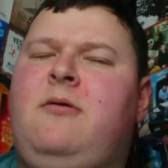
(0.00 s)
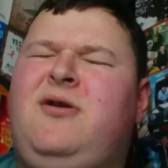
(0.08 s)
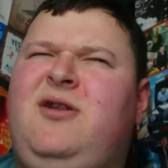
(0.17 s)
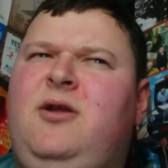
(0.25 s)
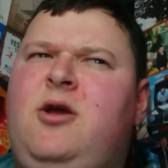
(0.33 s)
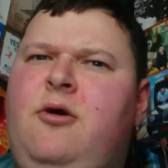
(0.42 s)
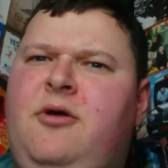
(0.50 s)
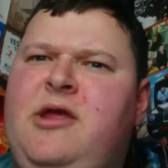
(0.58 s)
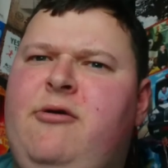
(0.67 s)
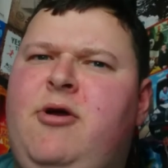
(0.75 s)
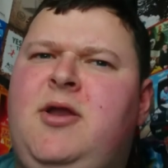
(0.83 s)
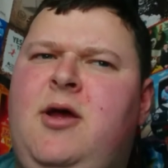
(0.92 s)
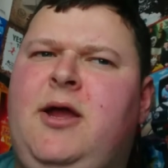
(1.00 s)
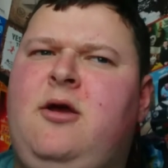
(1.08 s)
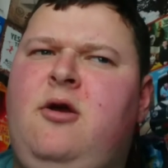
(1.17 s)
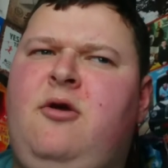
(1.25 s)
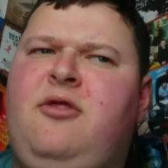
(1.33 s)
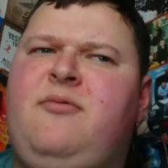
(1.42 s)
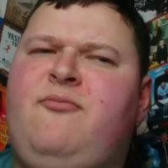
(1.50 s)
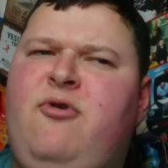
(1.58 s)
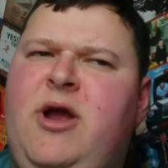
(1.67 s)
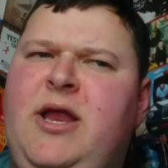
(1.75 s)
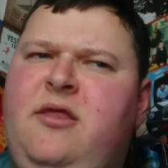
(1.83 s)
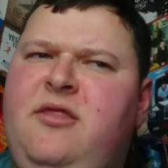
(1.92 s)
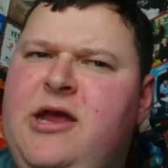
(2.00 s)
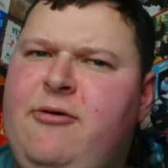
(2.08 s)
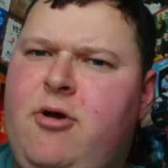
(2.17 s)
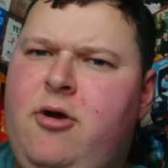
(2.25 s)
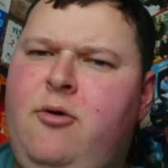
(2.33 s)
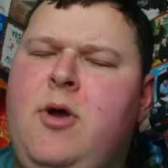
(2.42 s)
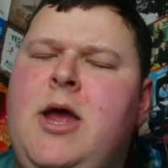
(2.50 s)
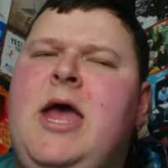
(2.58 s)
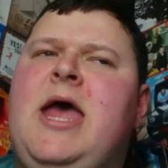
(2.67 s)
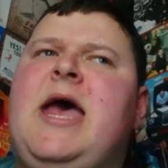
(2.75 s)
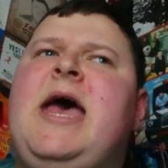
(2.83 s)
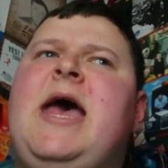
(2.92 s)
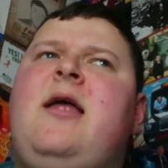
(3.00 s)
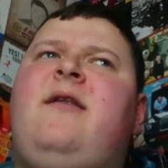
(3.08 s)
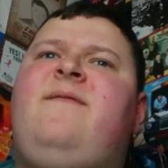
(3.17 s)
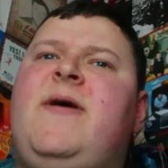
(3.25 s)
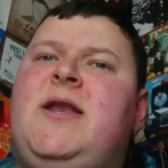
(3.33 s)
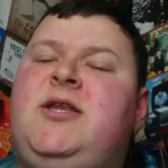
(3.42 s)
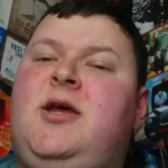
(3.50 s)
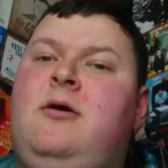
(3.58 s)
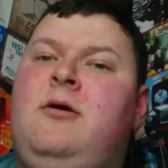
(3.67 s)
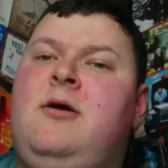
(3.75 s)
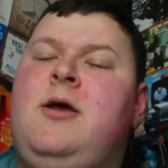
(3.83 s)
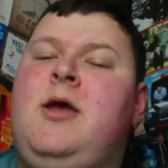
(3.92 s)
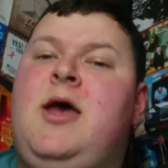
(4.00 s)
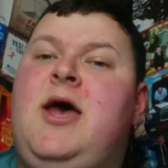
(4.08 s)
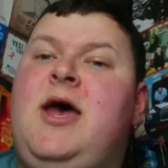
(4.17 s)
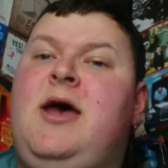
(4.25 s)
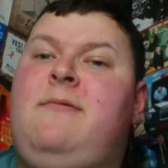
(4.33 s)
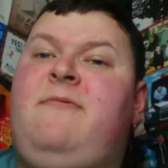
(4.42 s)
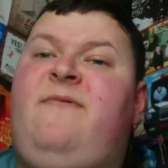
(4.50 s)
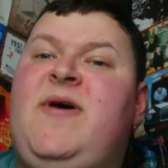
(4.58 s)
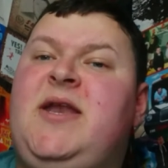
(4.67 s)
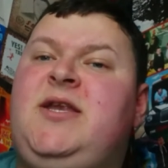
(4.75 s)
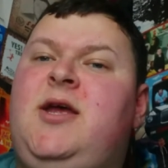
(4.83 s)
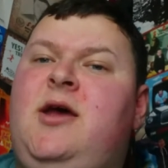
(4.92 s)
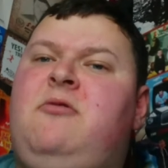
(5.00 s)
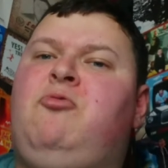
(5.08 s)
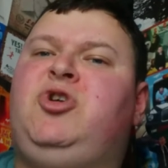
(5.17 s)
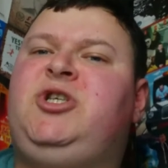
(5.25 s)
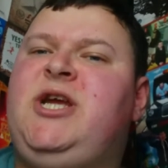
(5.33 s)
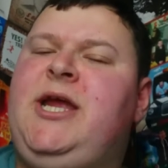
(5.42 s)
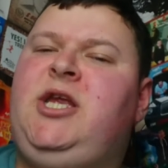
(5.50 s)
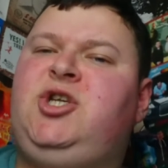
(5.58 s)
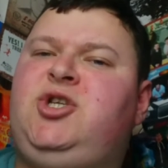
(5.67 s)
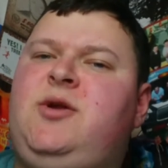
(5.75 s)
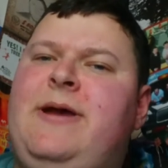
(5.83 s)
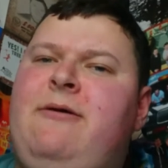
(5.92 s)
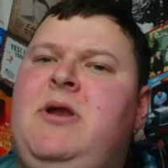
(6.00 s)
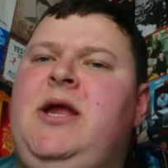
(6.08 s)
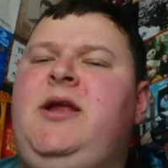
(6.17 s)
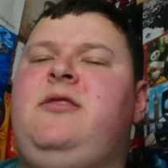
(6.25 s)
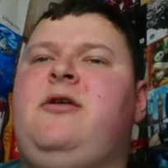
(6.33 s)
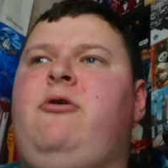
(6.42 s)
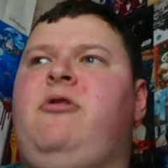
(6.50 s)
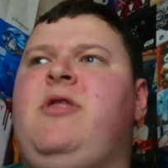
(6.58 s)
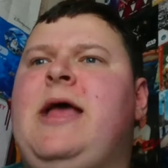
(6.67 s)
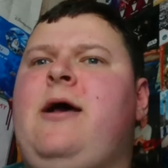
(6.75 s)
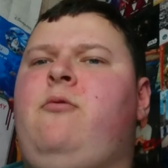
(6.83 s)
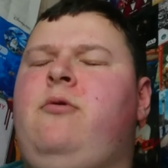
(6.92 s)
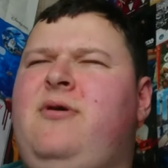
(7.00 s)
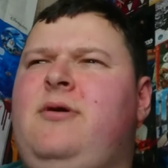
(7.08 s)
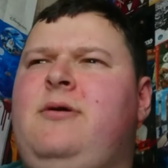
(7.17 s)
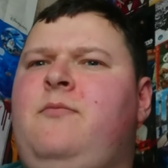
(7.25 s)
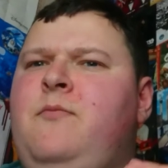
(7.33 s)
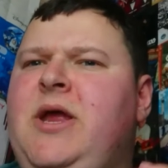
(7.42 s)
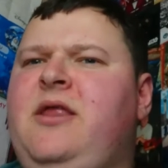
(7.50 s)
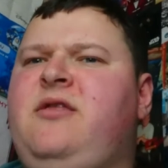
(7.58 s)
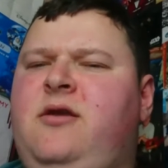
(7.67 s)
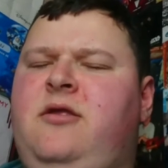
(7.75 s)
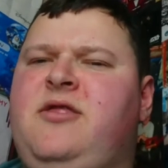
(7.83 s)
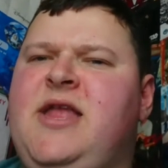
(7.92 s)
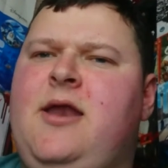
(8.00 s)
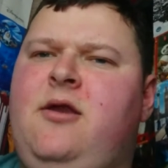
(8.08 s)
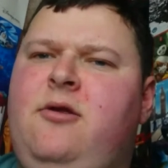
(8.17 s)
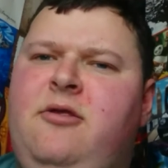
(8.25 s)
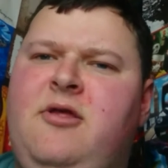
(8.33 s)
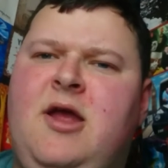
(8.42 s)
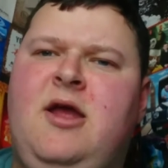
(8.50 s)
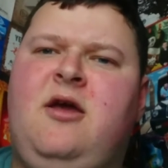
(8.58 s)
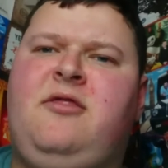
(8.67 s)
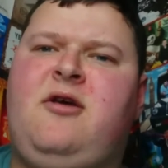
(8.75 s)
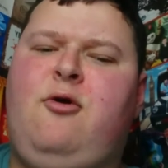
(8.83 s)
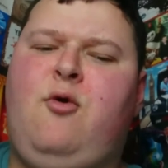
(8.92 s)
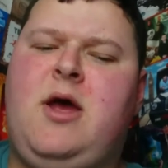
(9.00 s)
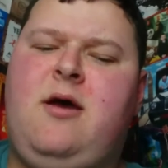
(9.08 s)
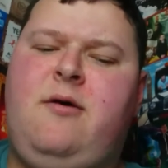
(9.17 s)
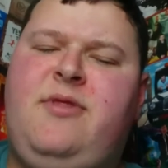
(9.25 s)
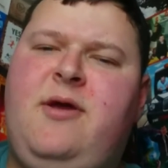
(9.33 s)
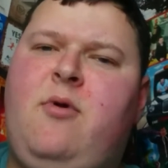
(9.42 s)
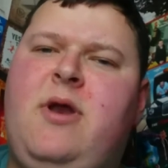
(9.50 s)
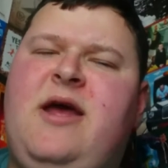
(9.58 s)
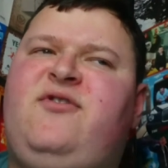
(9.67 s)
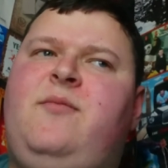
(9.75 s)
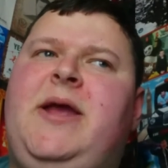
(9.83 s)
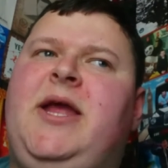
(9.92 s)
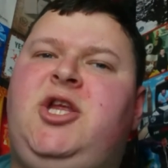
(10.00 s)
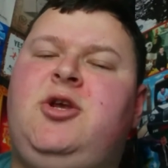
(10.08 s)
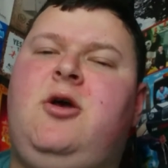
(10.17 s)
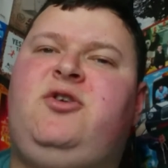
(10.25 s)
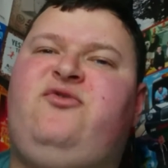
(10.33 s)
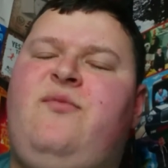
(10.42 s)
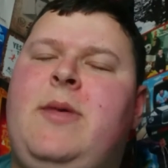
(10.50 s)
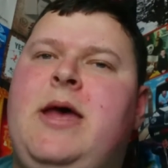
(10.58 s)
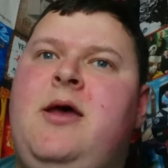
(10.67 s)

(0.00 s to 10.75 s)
Coke Zero, Diet Coke, Sprite Zero, and Fanta. Fanta was changed apparently, so it's now meet some of the standards, so they won't have to make any charge from that.